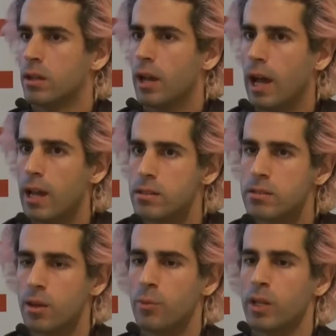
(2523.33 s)
as
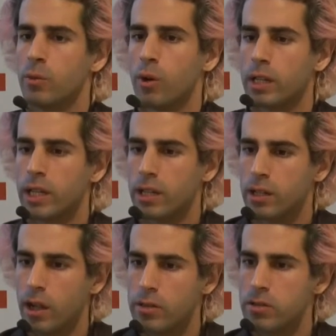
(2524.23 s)
somebody working in a
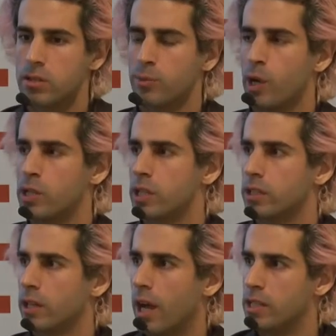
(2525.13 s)
crowdsourcing
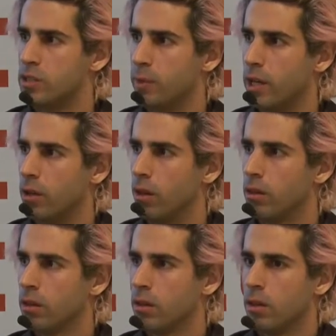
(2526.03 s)
project at IG Metall,
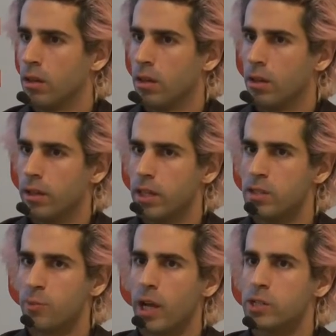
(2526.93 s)
it
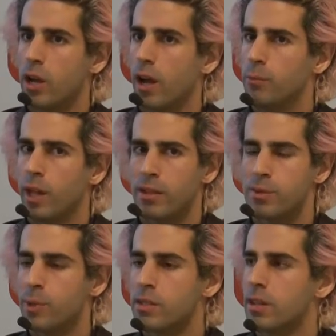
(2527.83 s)
is my job not
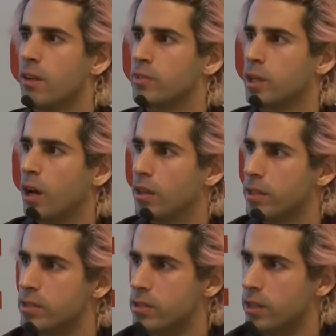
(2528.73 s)
to piss off the
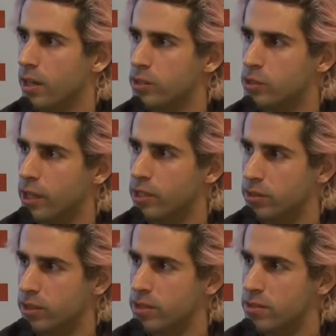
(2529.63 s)
colleagues in the other trade
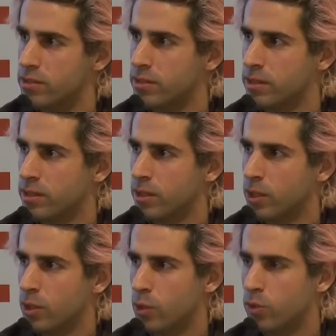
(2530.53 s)
unions
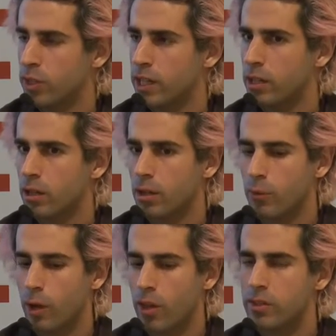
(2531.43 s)
who think,
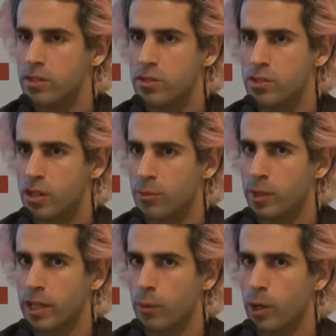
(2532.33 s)
well, this is
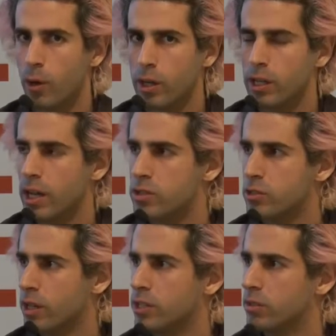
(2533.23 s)
Germany, we organize
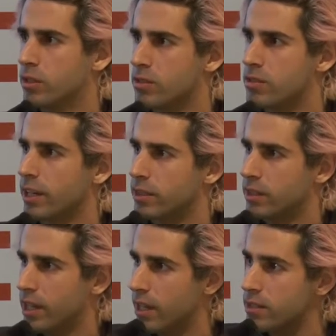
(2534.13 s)
trade unions like
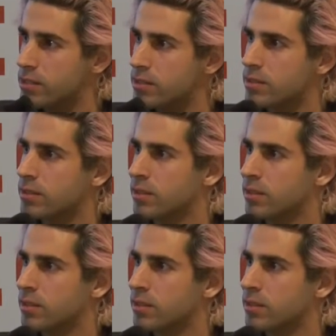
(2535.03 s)
this.